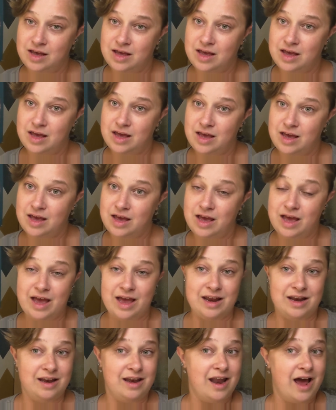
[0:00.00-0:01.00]
and
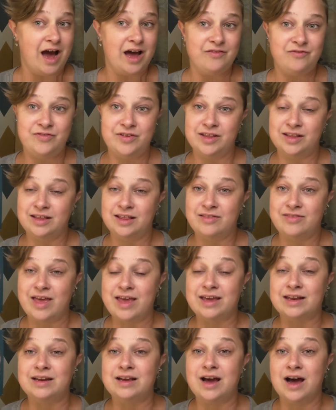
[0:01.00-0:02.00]
not feeling that they can
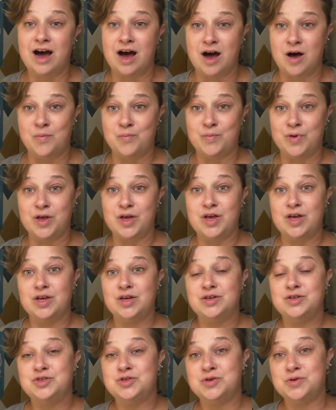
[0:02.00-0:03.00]
come to
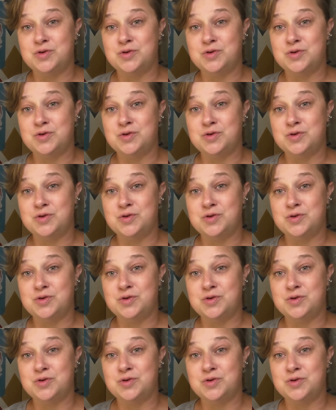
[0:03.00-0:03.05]
you.